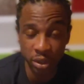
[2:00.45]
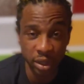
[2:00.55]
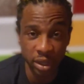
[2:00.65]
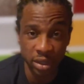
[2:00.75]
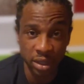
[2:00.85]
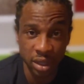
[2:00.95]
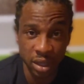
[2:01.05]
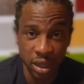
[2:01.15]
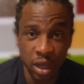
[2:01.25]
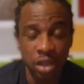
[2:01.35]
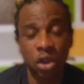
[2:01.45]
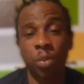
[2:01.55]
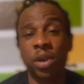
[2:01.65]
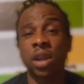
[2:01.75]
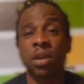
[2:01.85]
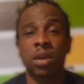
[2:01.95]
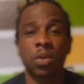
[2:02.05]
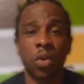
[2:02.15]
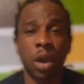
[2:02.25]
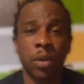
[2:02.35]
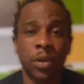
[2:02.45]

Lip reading: things. So being a good woman